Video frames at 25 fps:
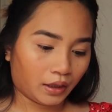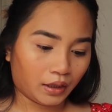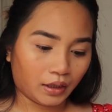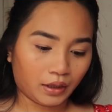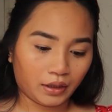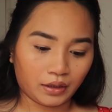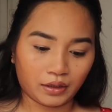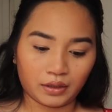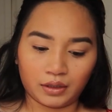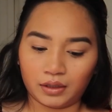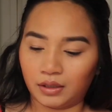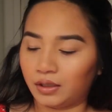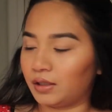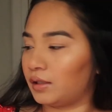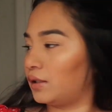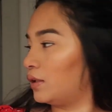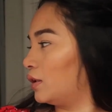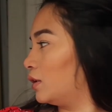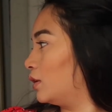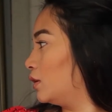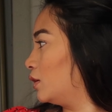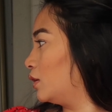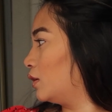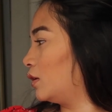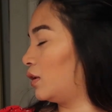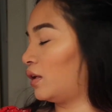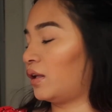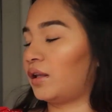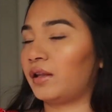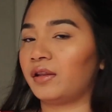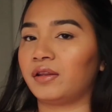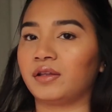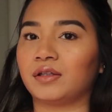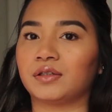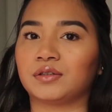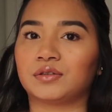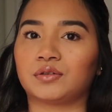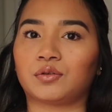And then
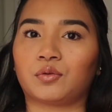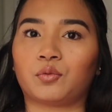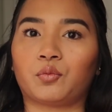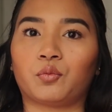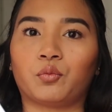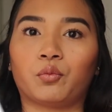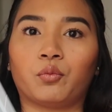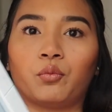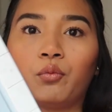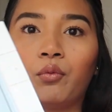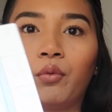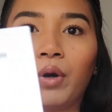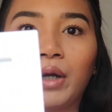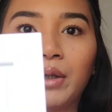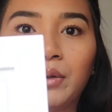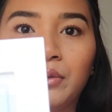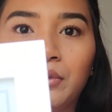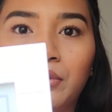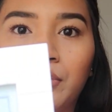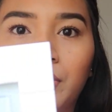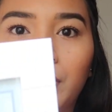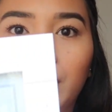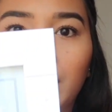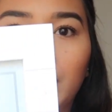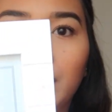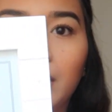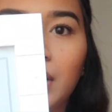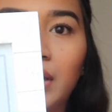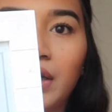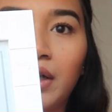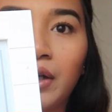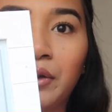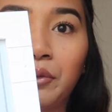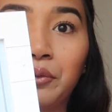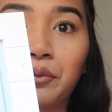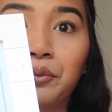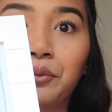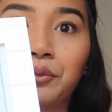this white one that
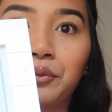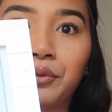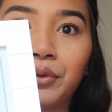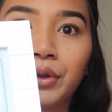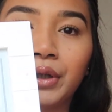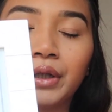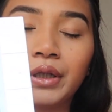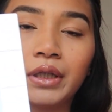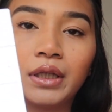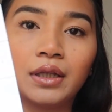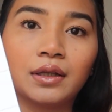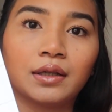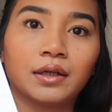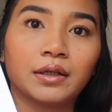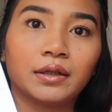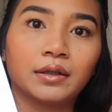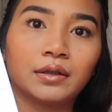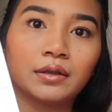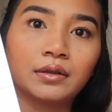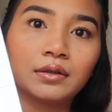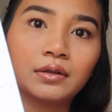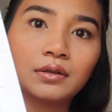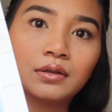I really like.